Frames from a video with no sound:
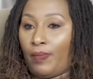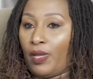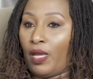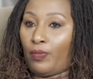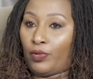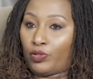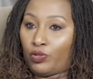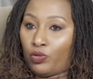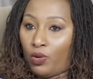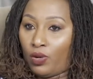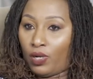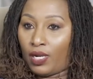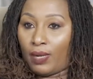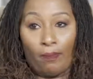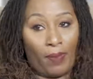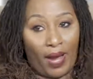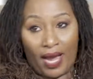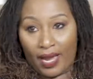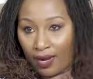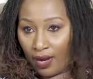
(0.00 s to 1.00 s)
be able to
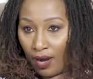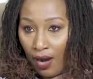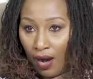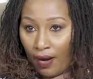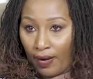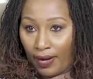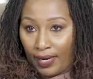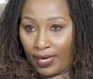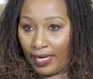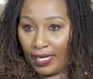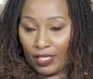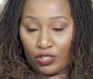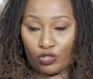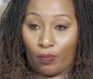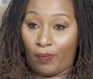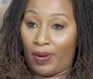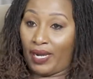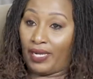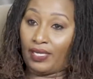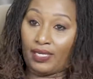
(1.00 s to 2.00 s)
buy a car unless
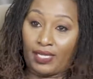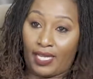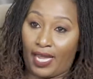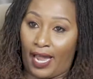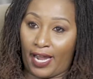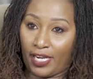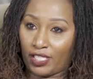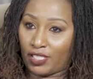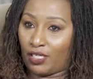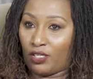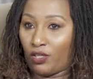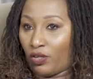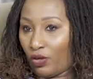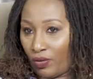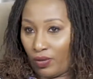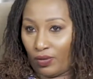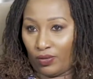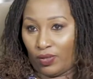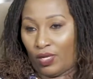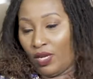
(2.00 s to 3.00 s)
you're buying in mm. cash. And you
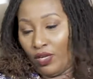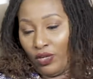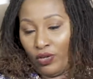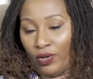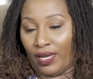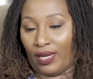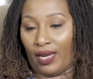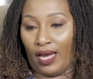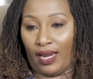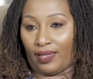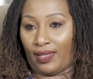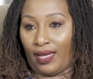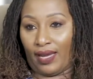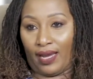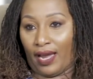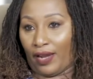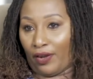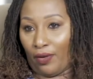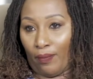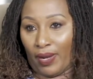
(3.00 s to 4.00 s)
know, mm. you ain't got
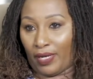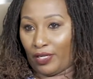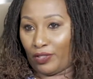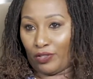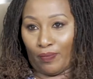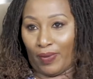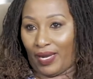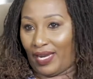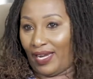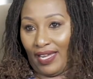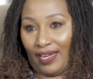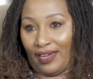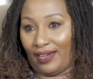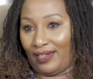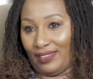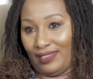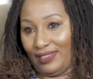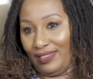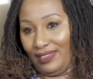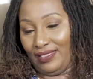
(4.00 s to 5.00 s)
that kind of money to buy like
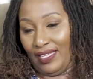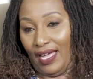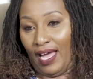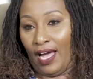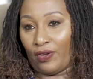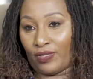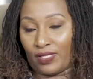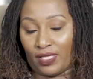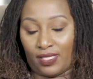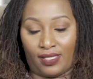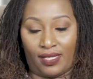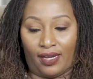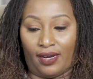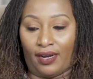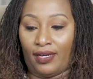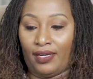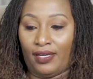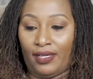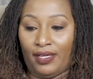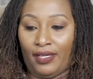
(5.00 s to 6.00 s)
a the yep. houses
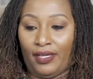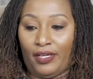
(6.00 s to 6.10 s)
there.